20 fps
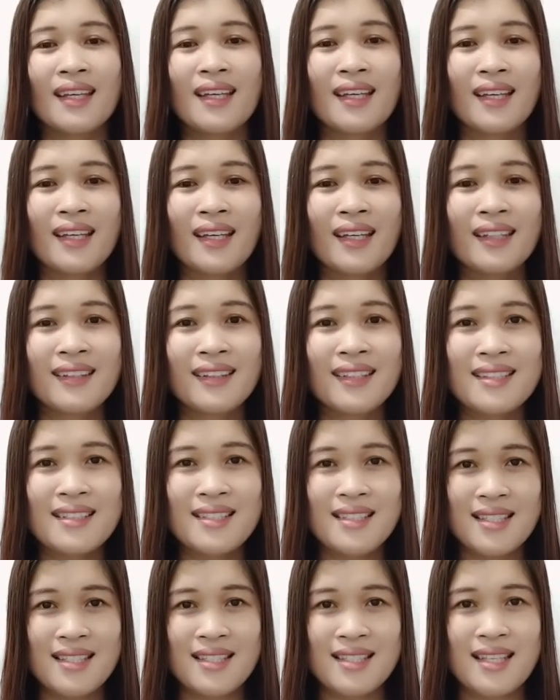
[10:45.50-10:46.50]
And this
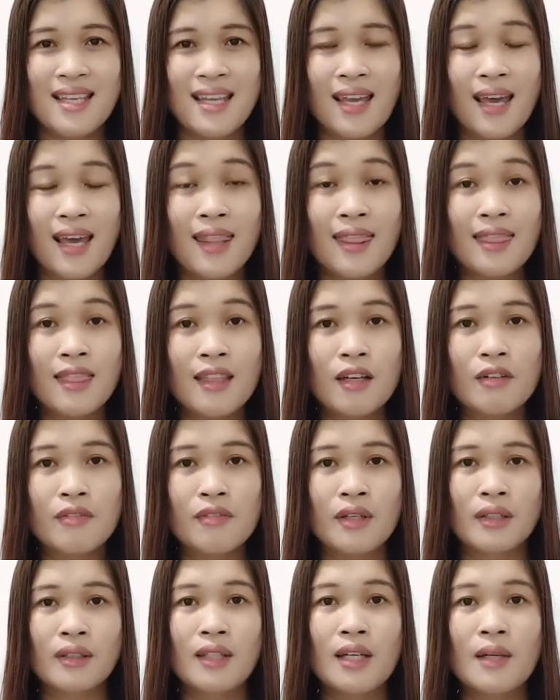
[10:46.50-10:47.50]
is the end of
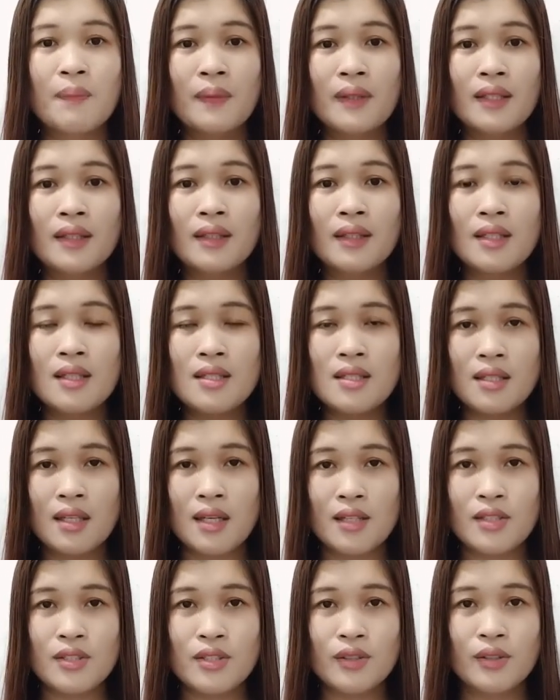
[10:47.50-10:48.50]
our topic
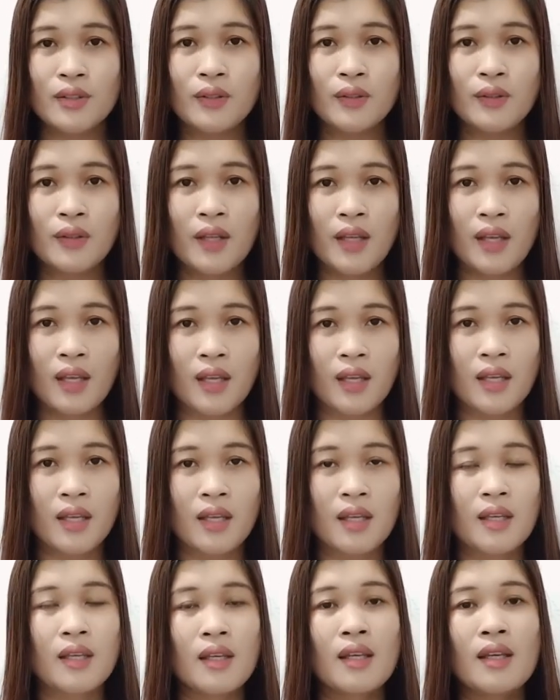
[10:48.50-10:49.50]
discussion today.
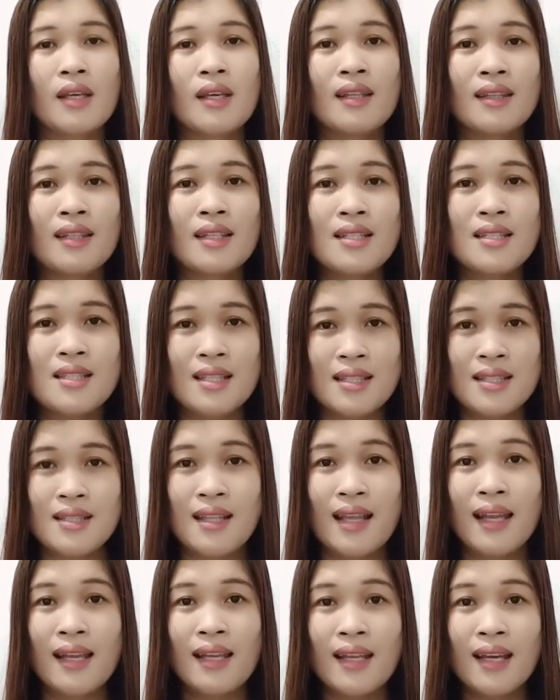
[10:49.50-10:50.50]
This is
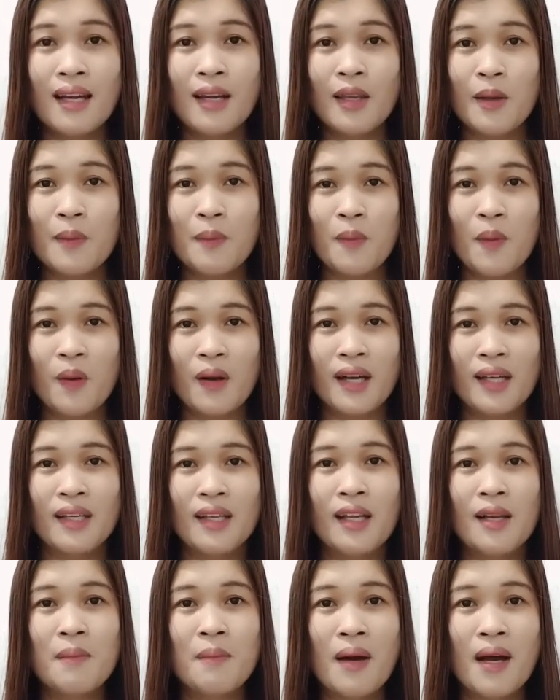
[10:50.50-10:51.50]
Delia, your Mogan
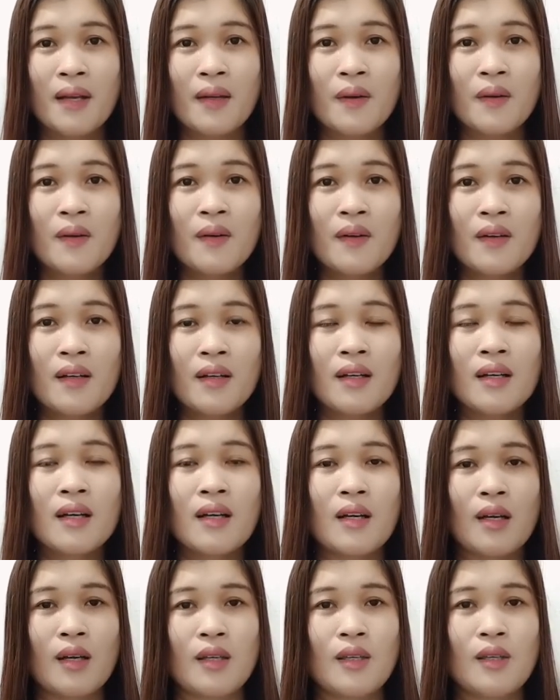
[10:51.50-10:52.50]
Almano.
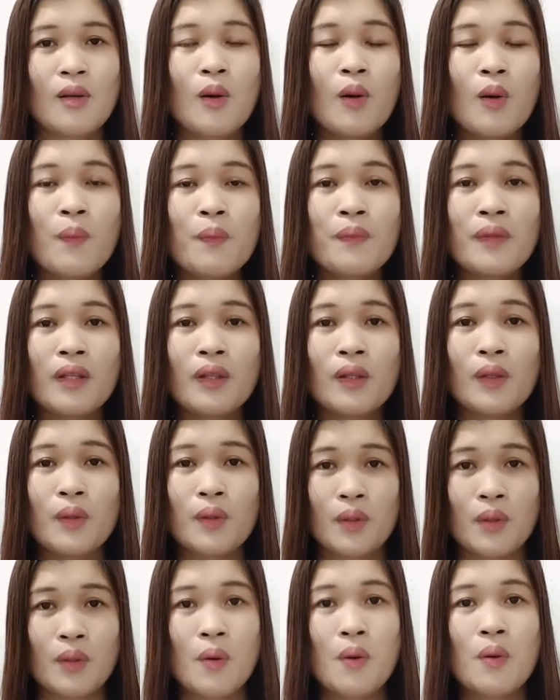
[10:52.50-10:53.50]
I hope that you
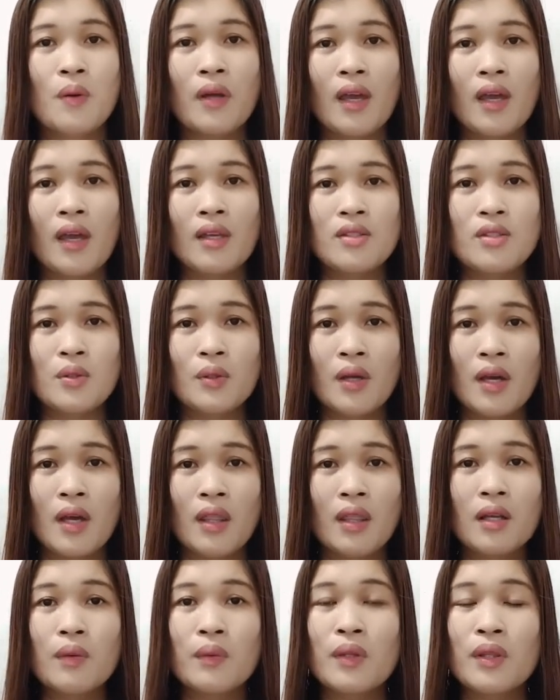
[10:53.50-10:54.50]
are okay
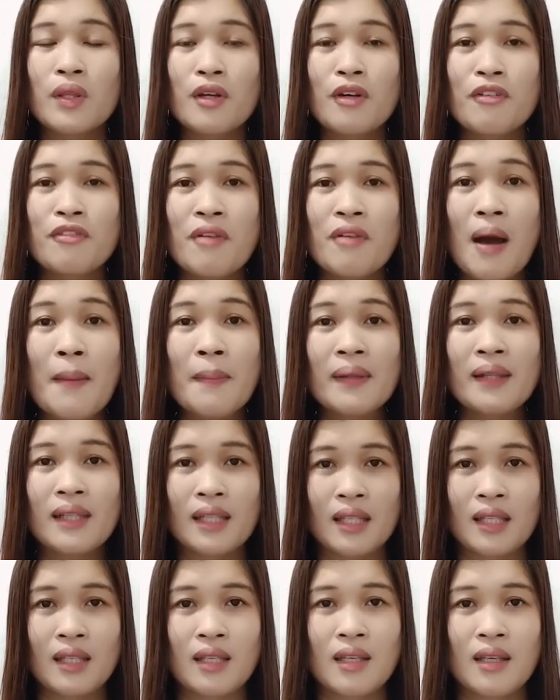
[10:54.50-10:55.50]
together with your family.
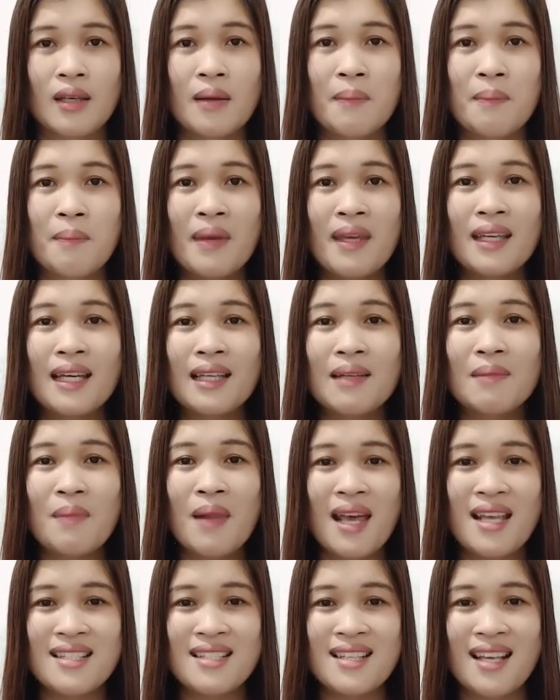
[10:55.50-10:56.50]
May God
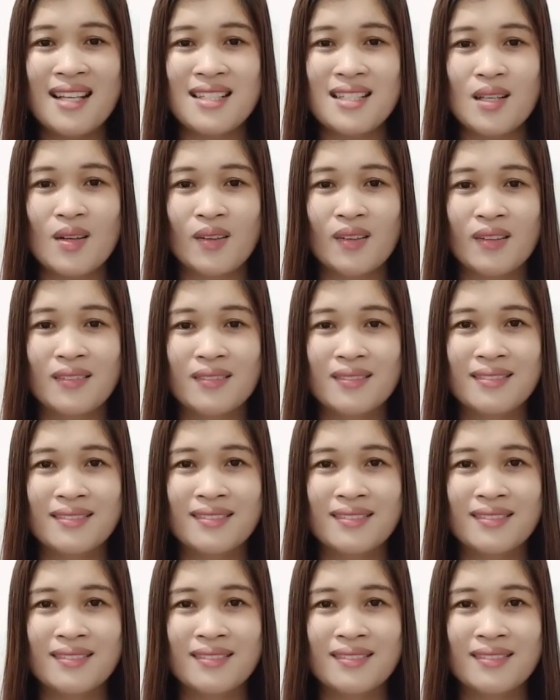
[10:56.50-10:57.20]
bless us all.